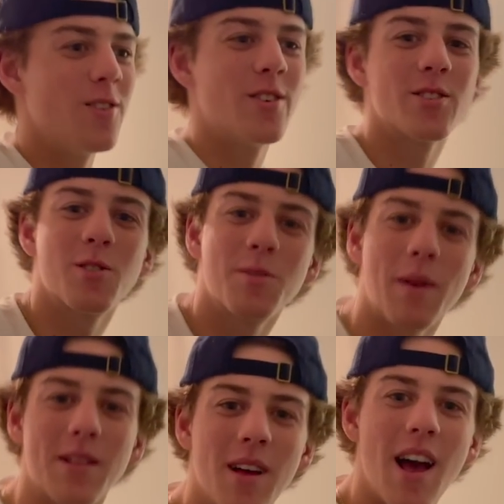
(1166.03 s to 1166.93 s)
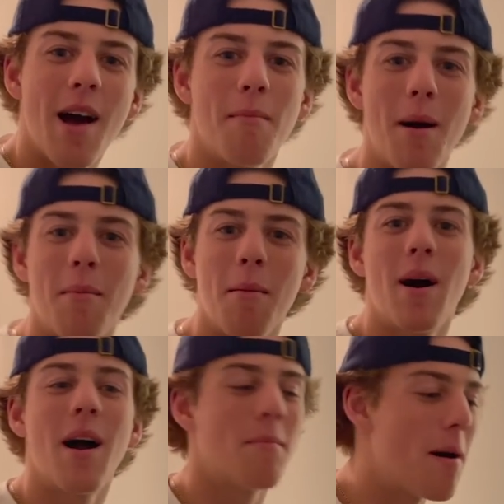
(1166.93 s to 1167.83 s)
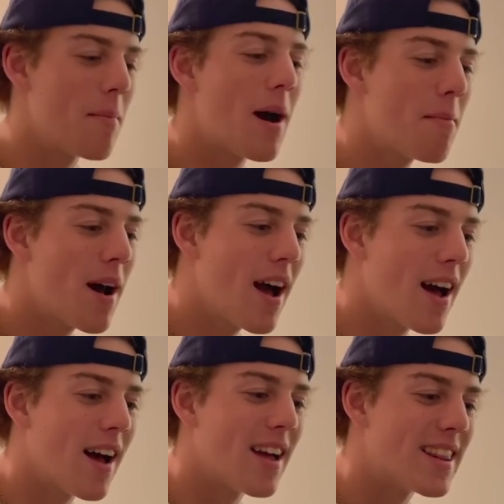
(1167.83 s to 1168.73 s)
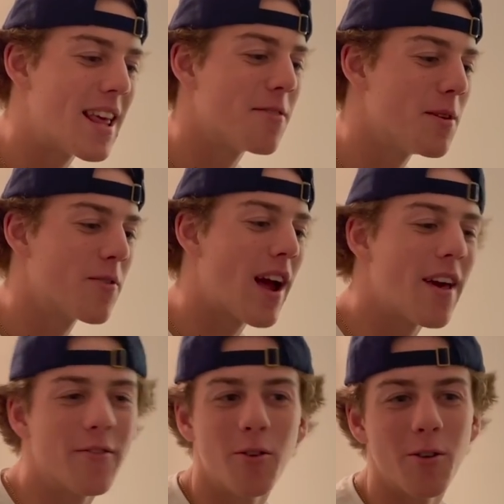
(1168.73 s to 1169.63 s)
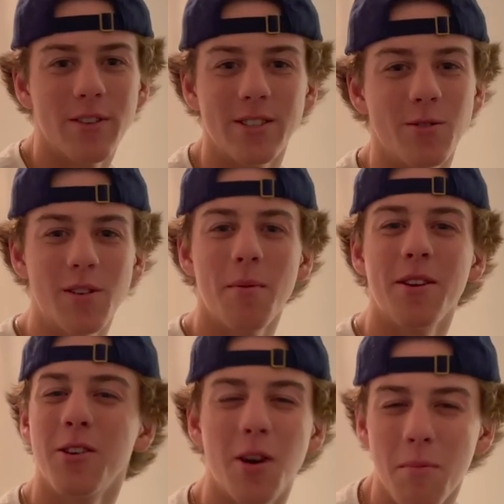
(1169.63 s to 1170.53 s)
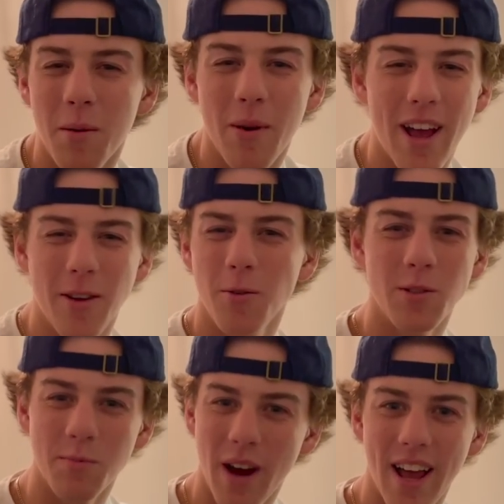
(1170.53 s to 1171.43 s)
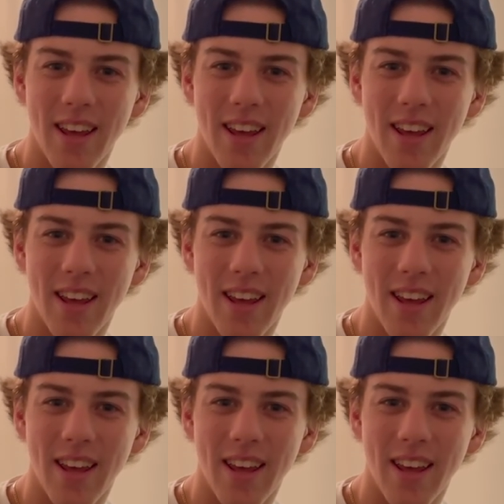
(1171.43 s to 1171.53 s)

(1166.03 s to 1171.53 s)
disrespect. that was the end of my Ryan's mama. gymnastics. My mama career. named me Ryan for a reason. You come in here, call me Brian. Who's Brian?